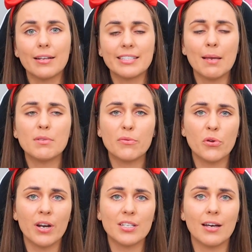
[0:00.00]
teams of
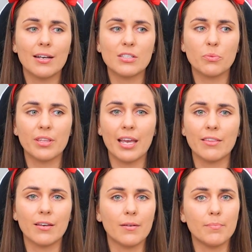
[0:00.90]
Tyranitars with
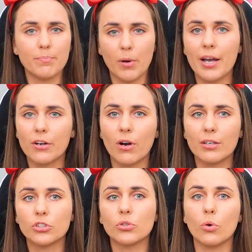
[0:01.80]
either Bite
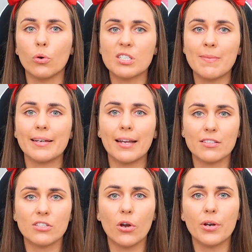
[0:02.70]
Crunch or Smackdown
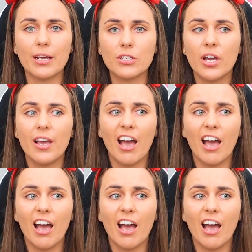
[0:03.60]
Stone Edge